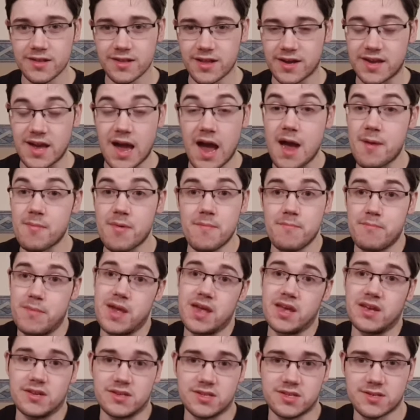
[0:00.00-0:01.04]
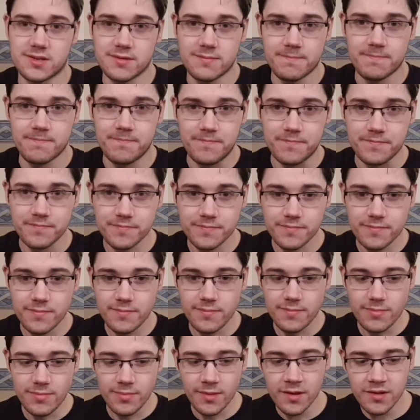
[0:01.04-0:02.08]
like, I'm amazed.
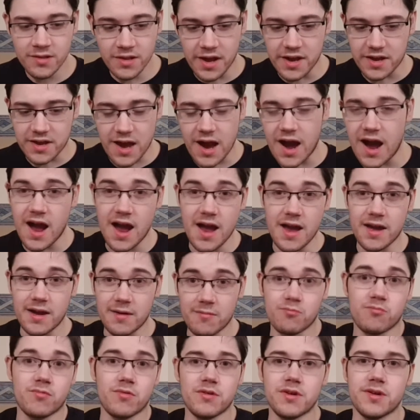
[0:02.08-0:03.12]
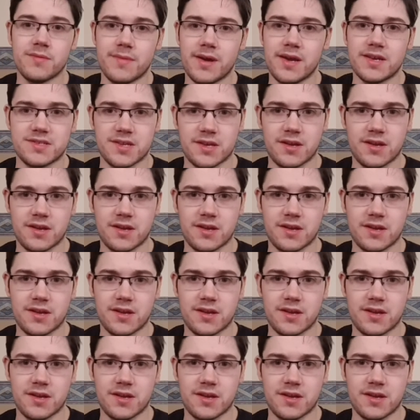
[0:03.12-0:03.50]
Like, I am really amazed.